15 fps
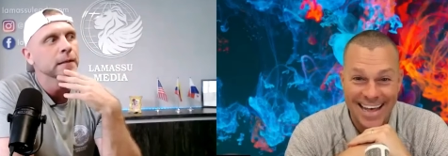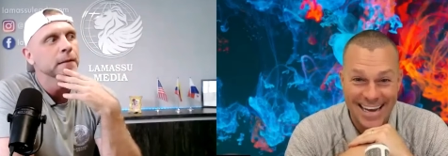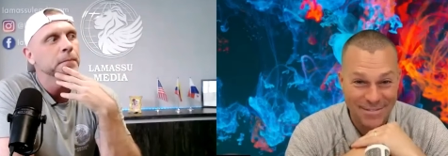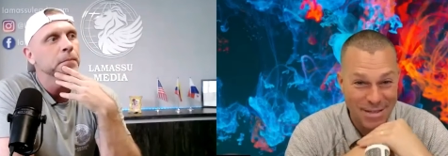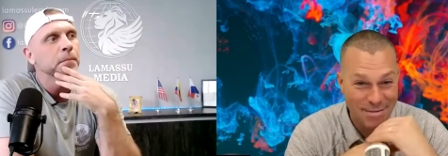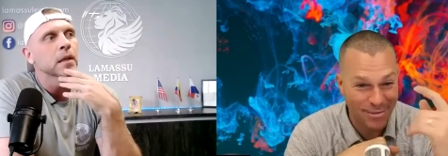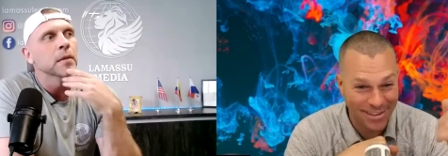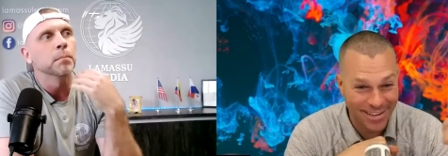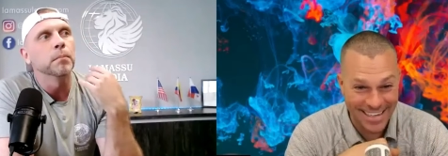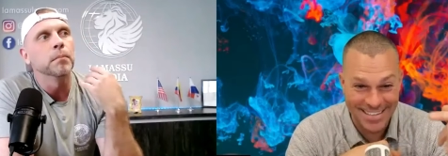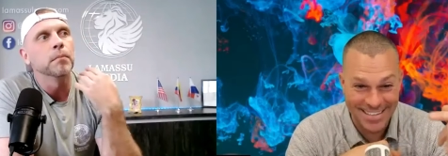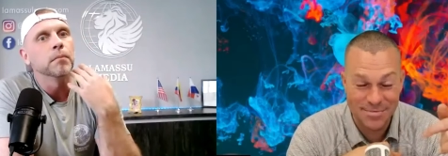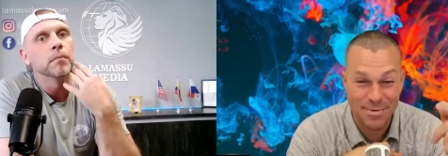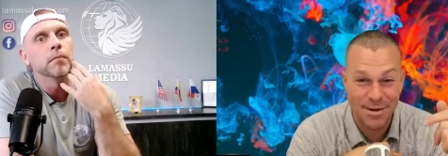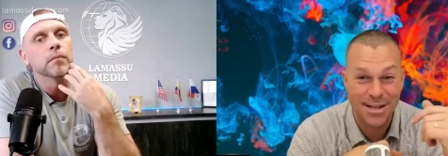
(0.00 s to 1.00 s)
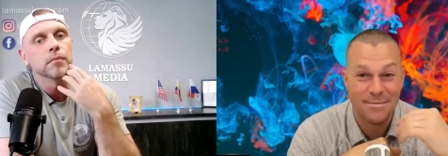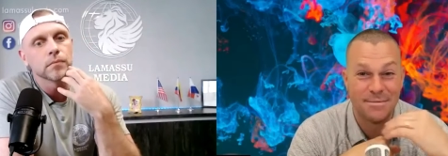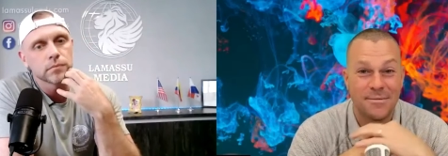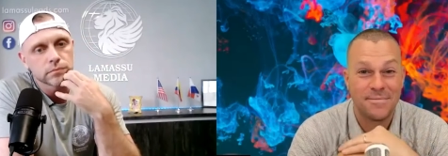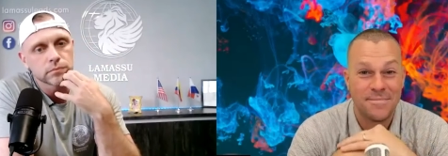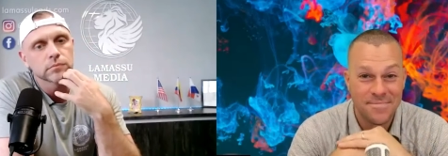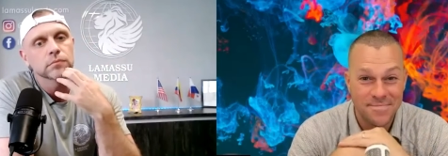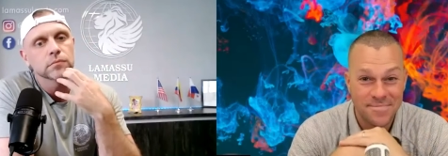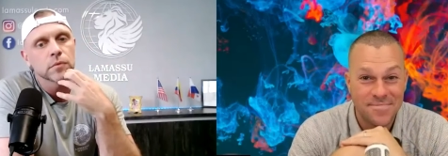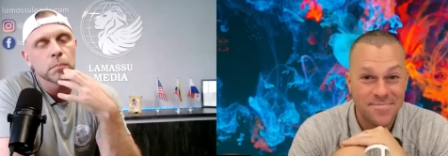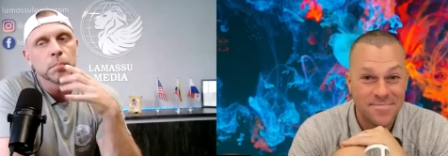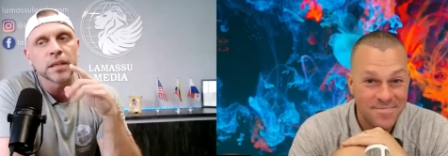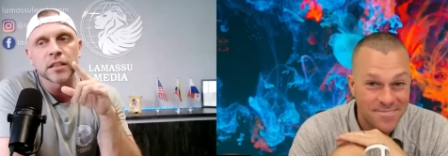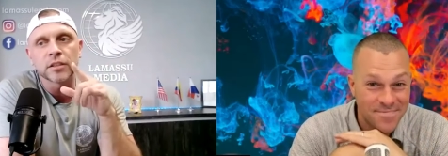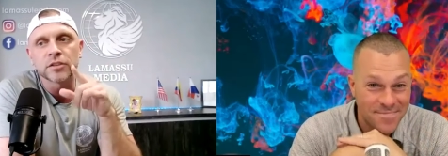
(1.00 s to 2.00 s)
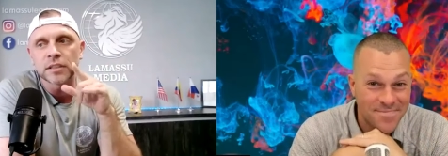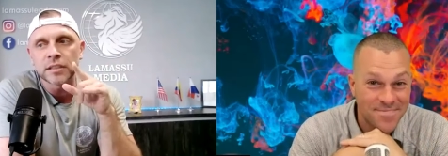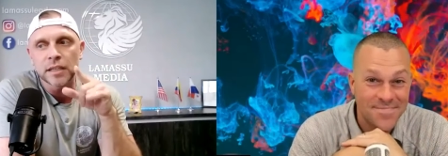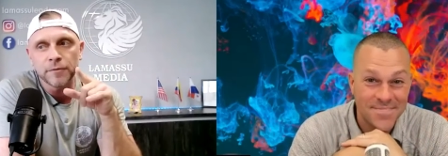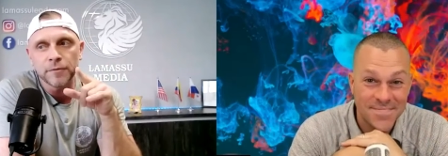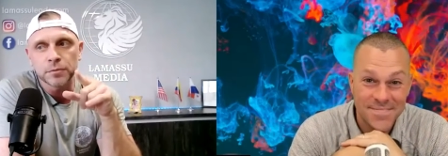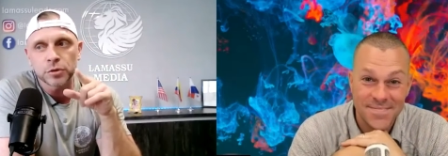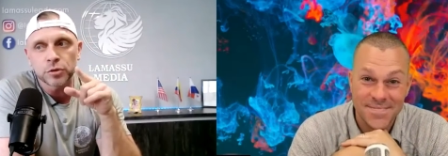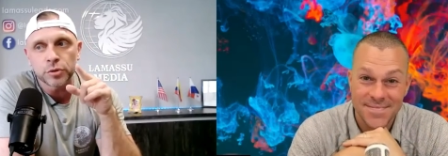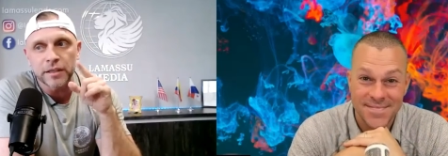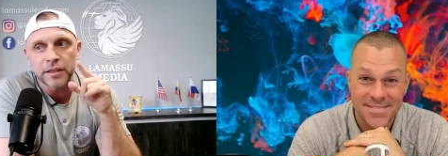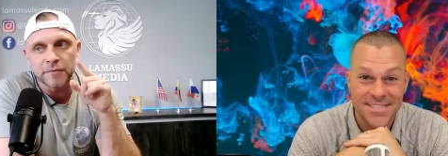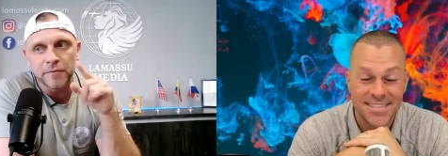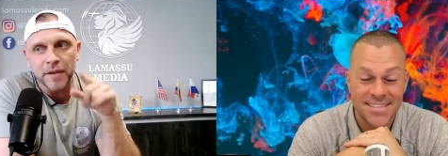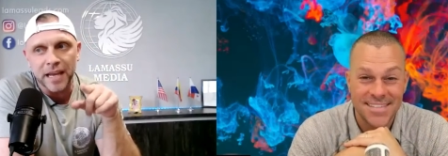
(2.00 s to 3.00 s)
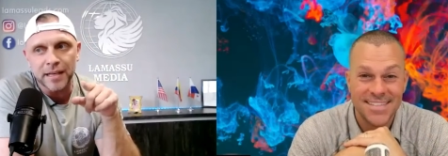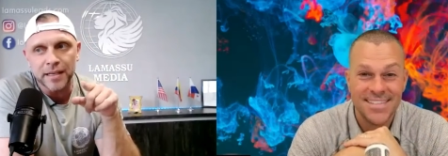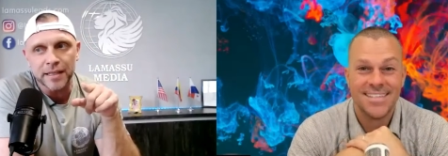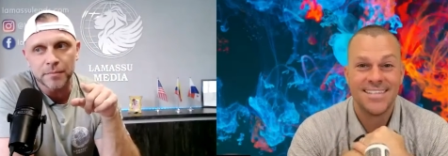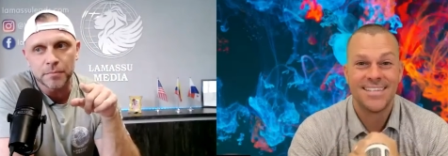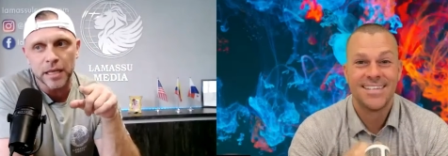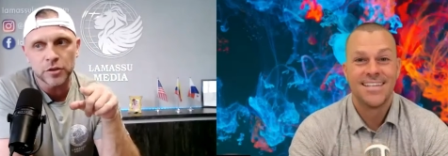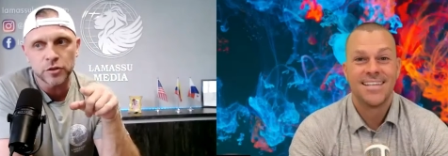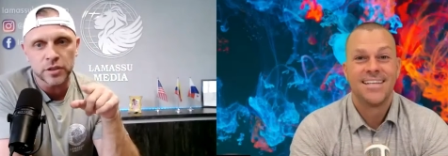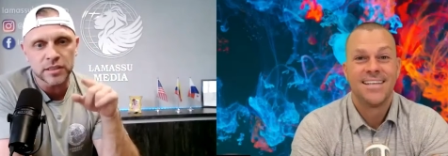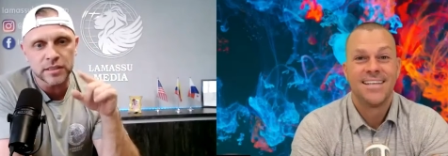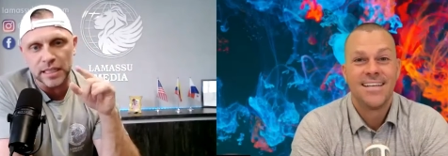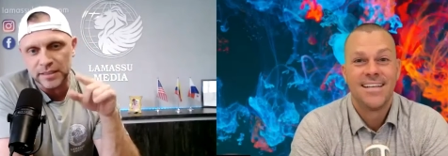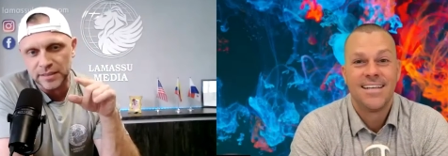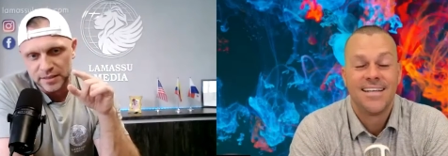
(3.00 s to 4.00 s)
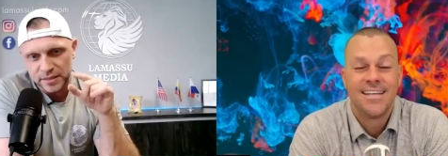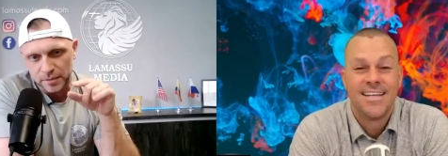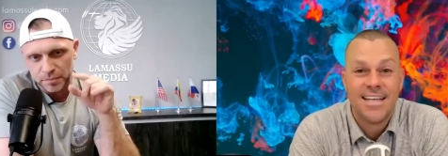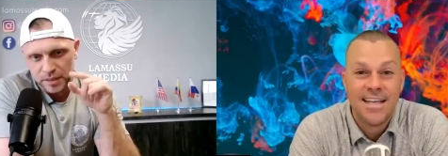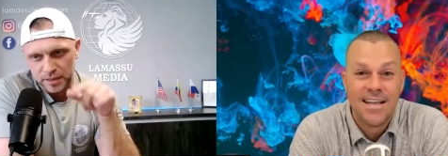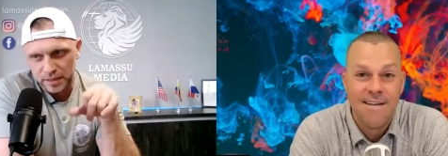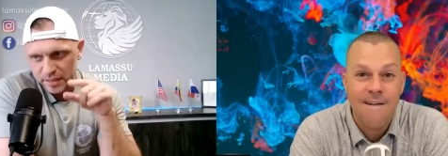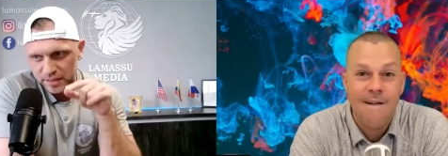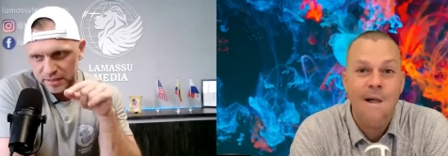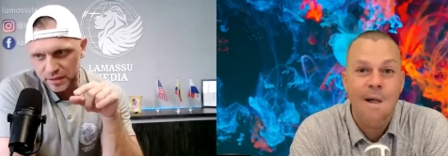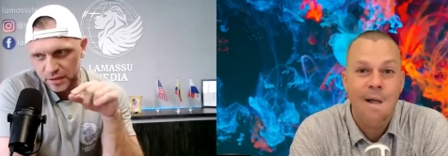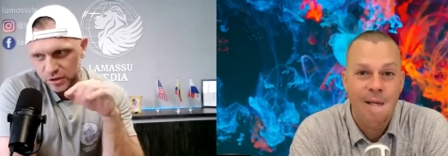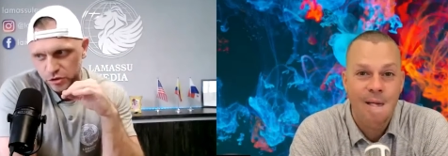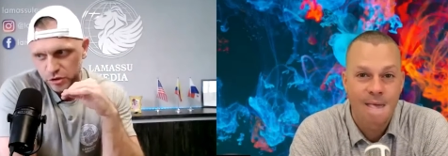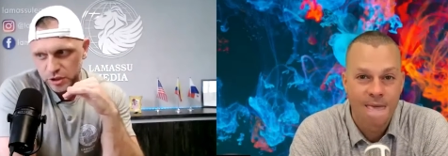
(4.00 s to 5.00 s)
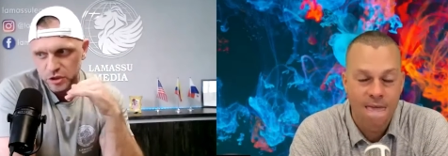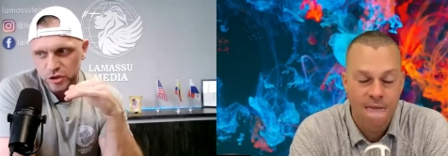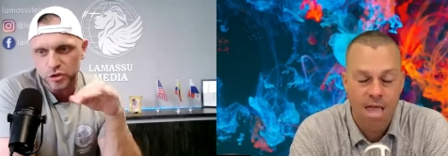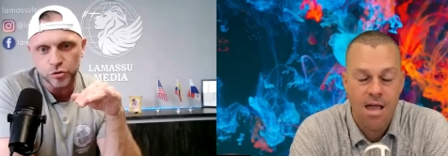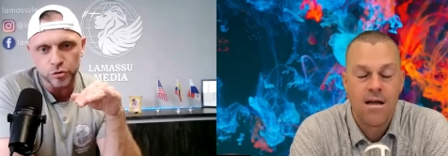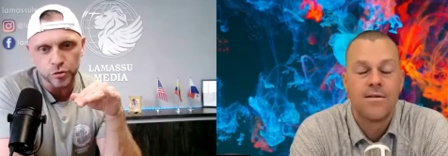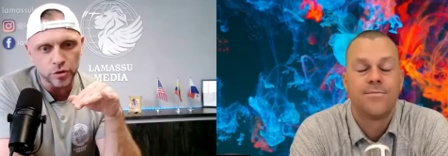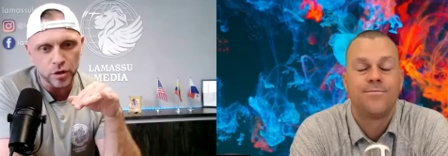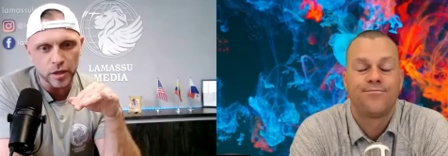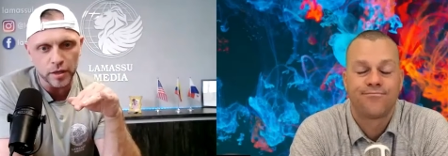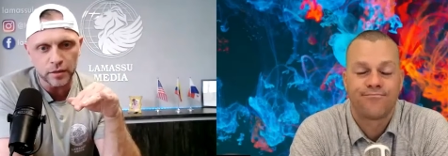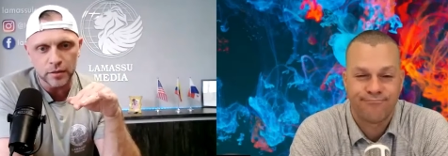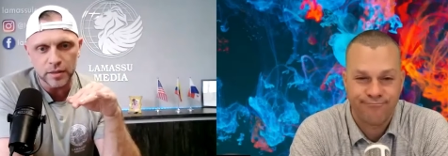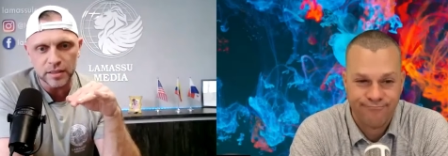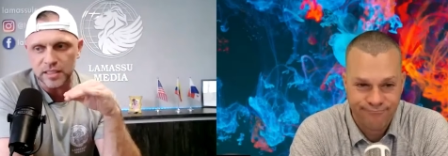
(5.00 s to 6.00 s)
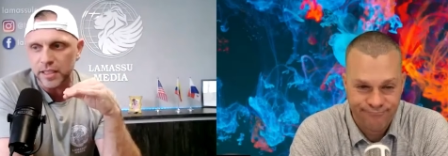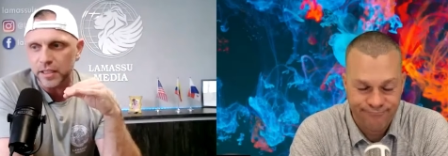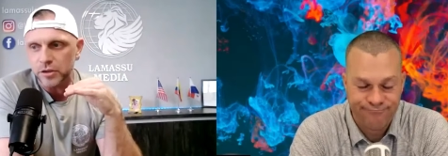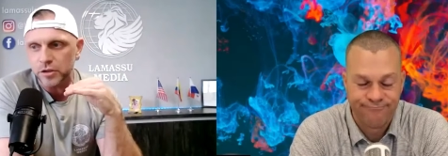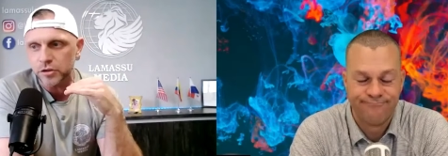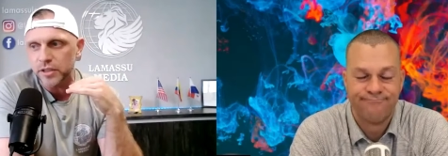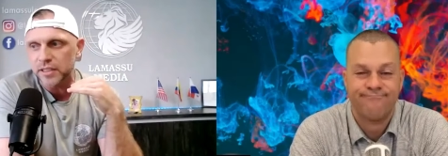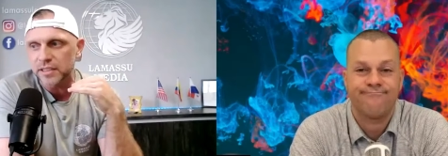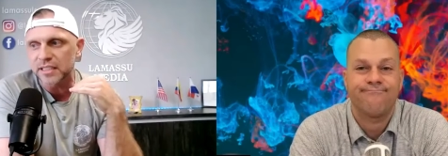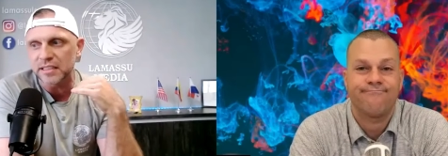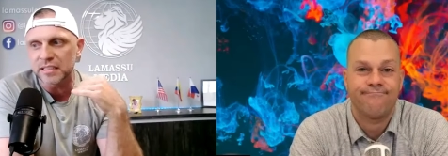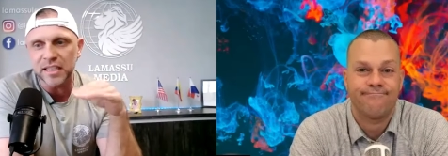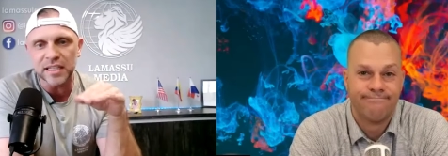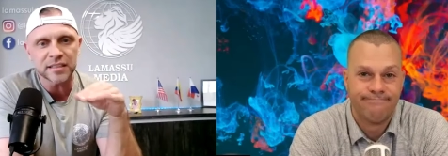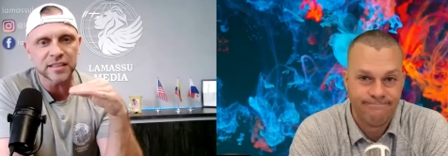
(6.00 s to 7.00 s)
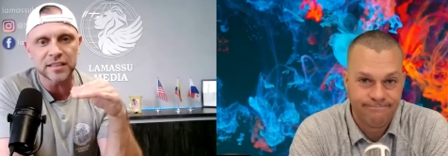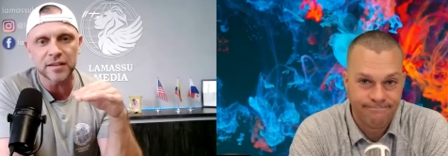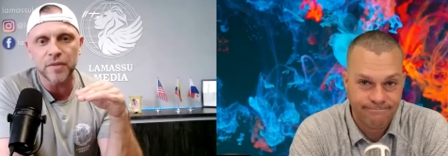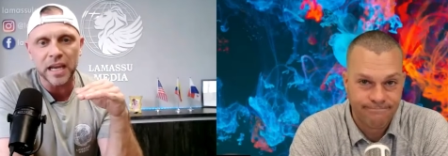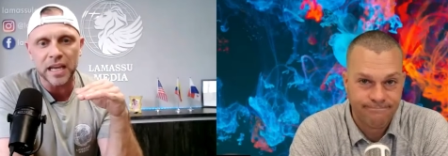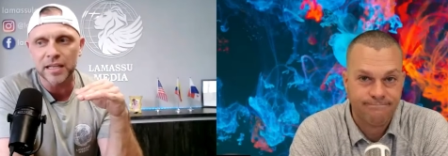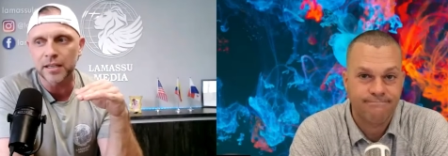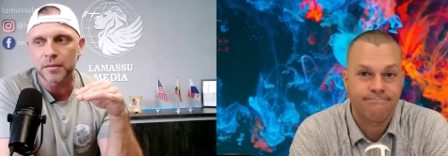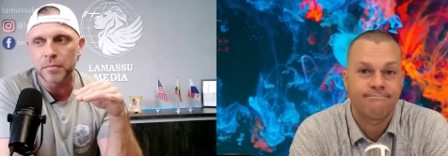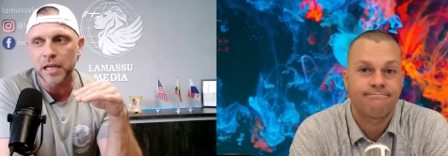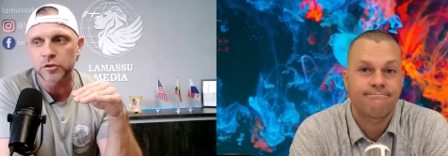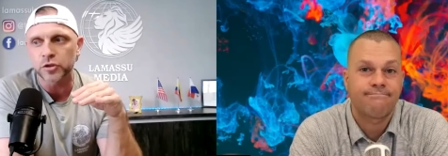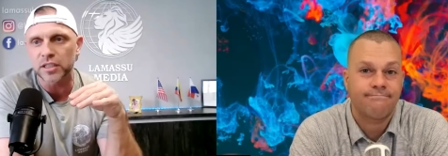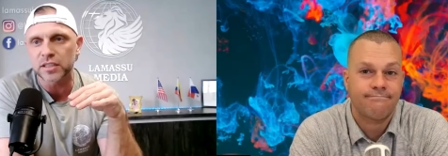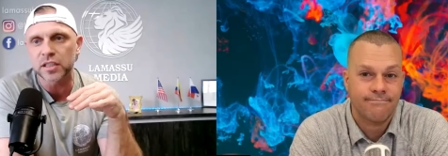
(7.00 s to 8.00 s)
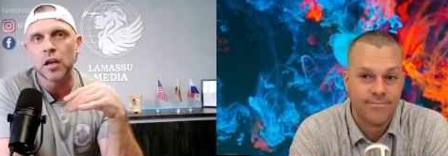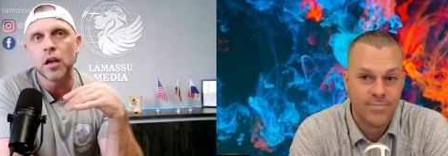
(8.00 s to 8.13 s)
Speaker 1: of people got this problem. But there's a difference between vanity metrics. That's something that this industry is screwed on. This industry is addicted to vanity metrics.